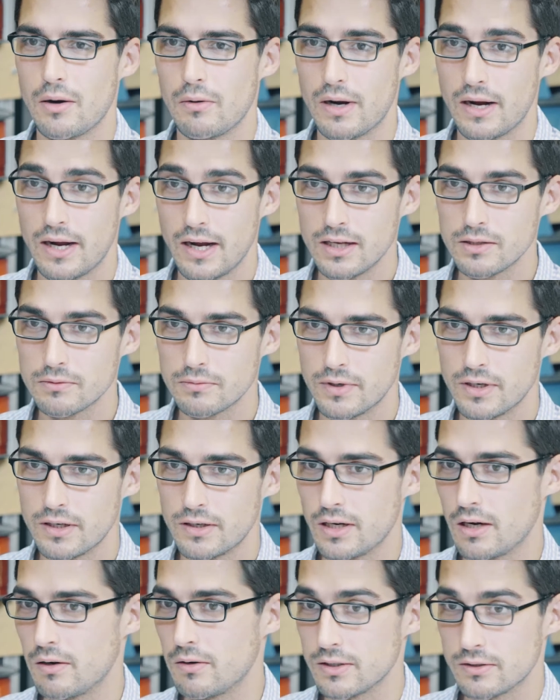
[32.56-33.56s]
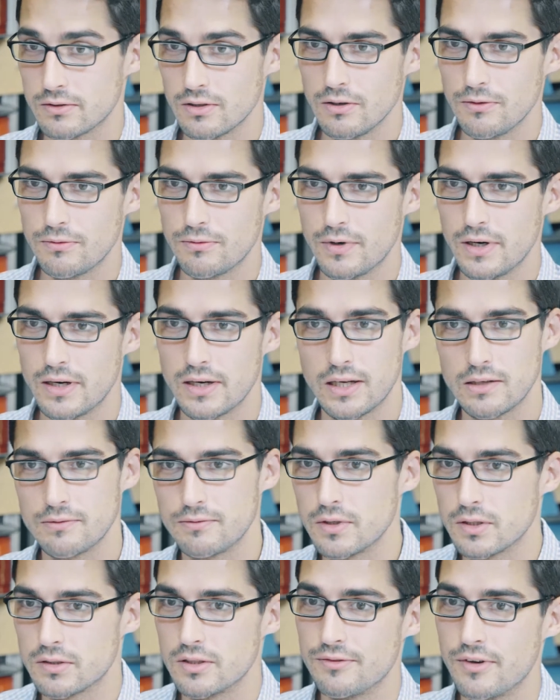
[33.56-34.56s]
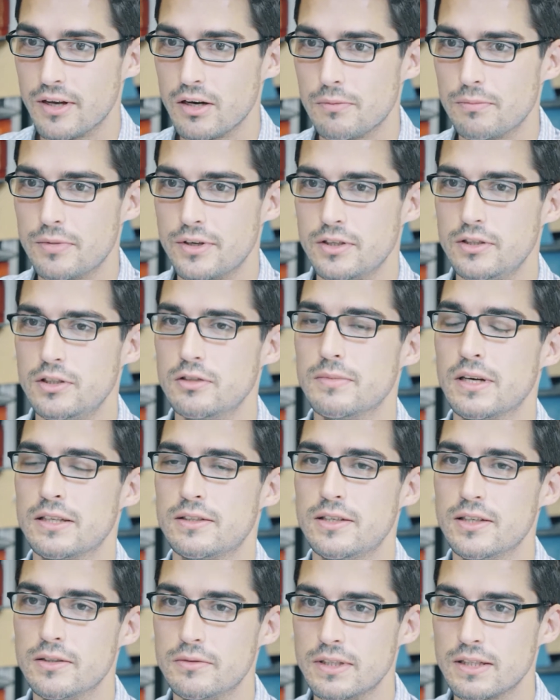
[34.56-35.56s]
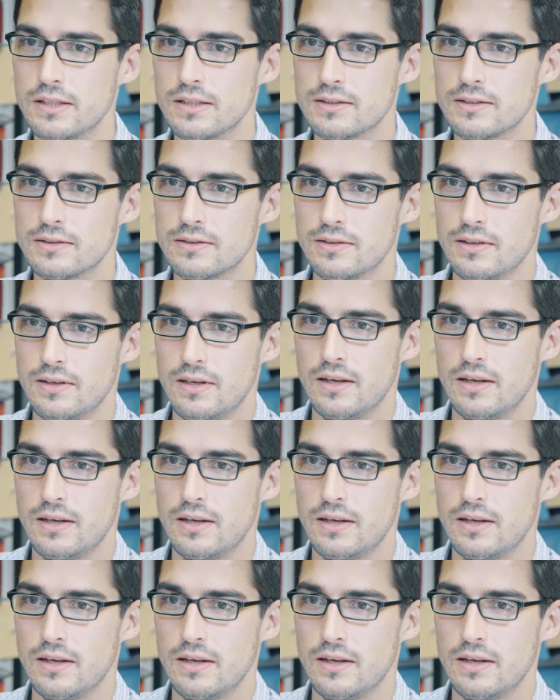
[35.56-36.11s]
our hardware, our software, and we're developing new materials.